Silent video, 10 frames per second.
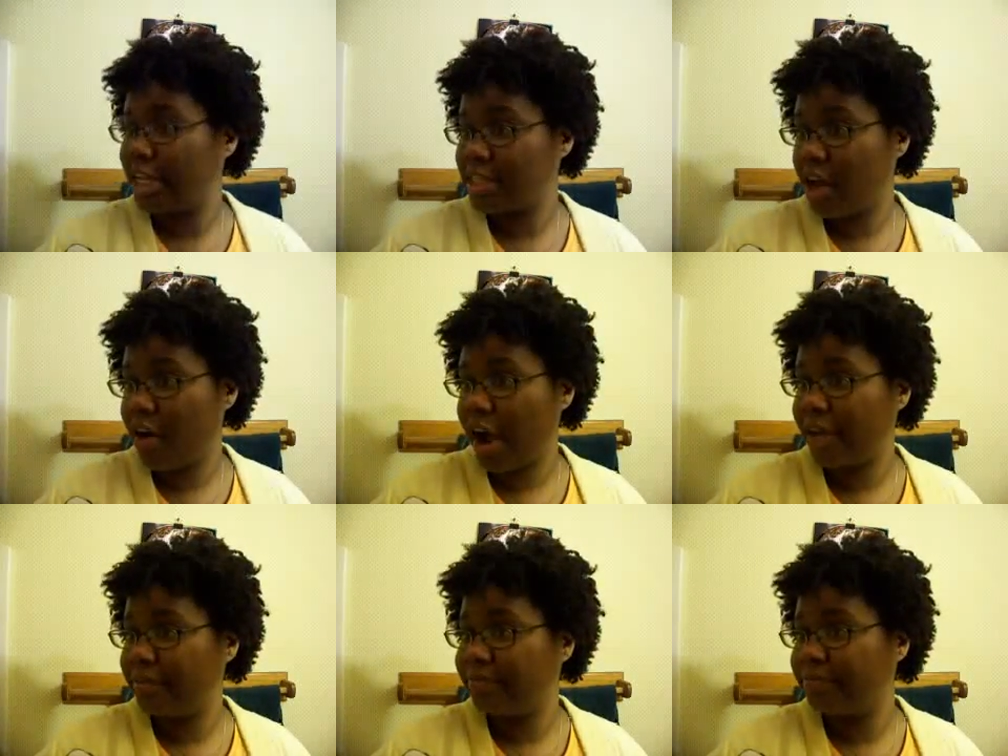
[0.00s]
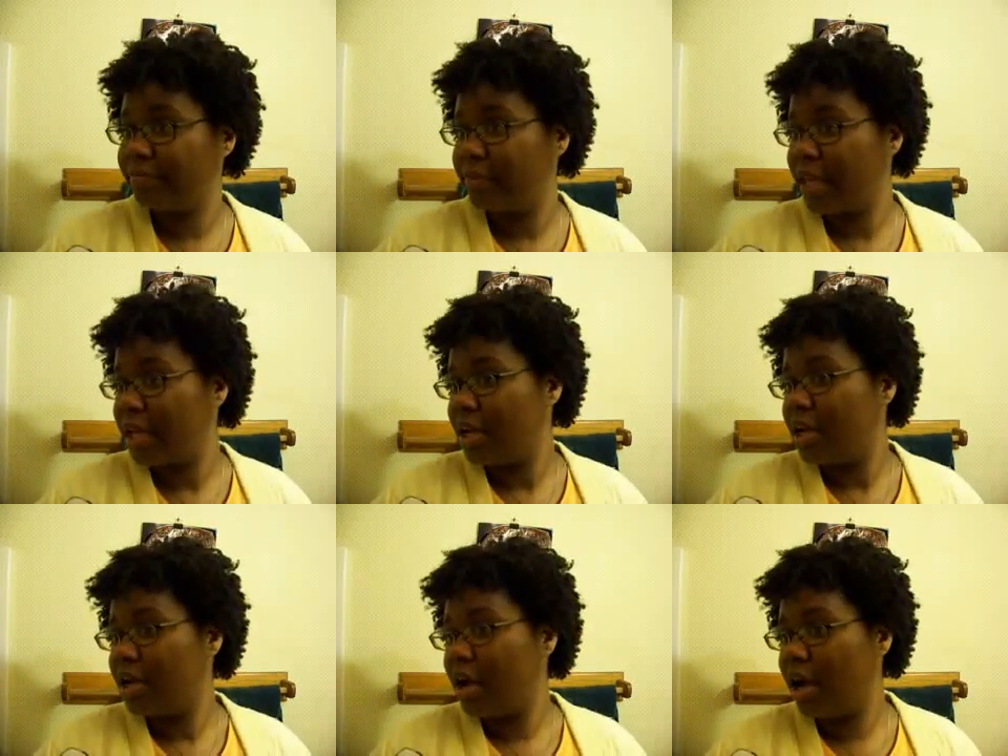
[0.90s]
it's alright.
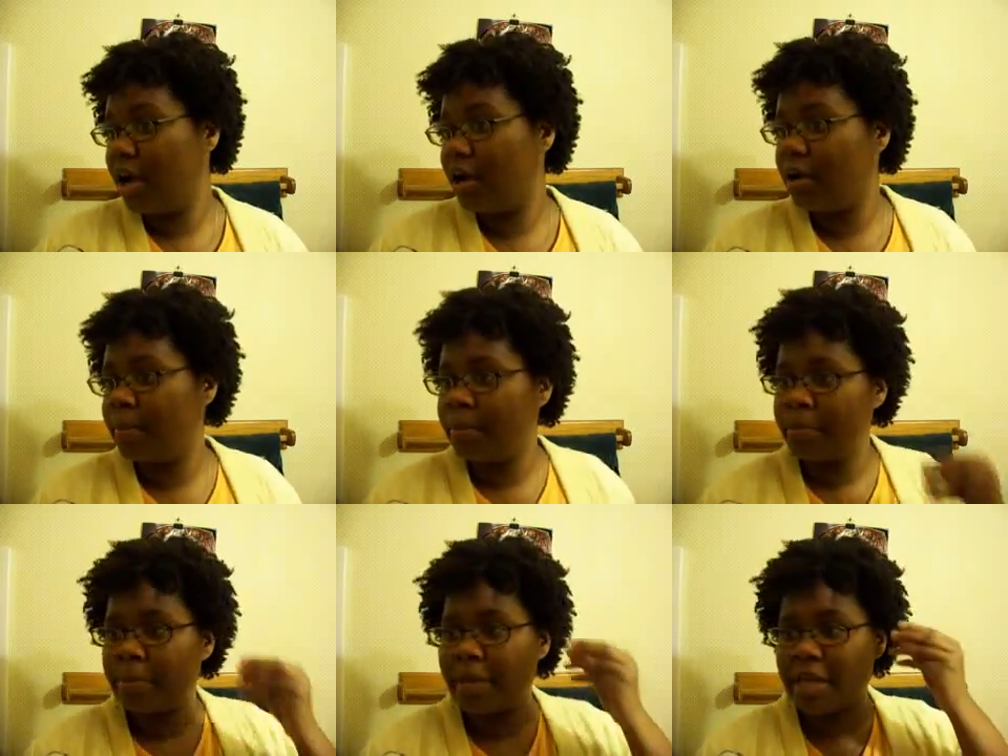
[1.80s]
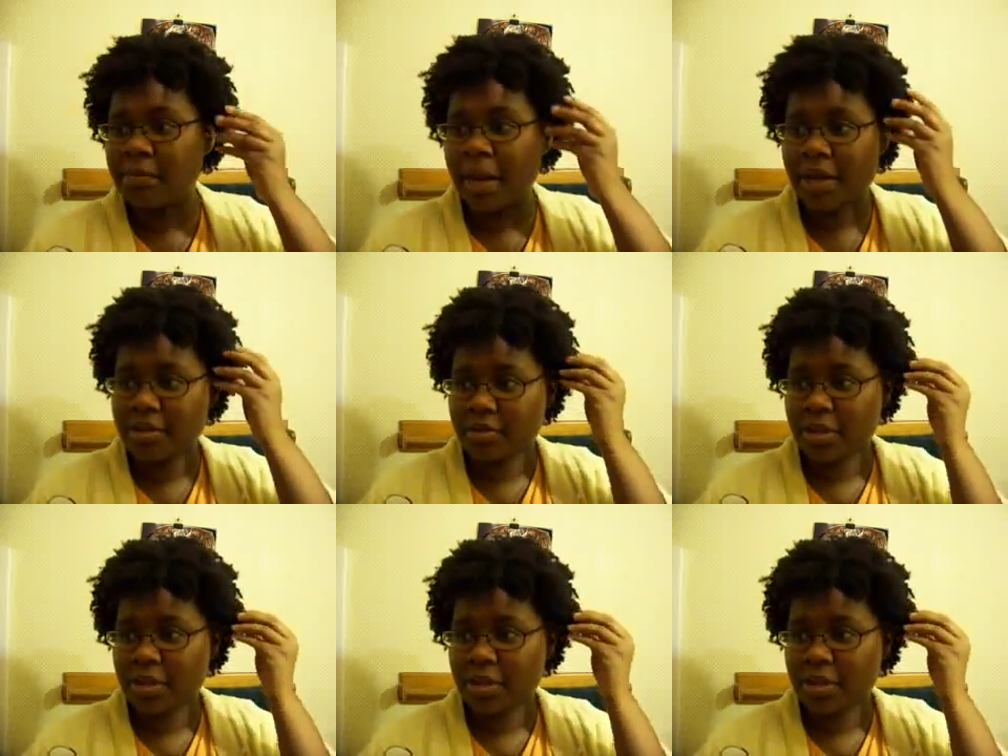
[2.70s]
Um, because my hair is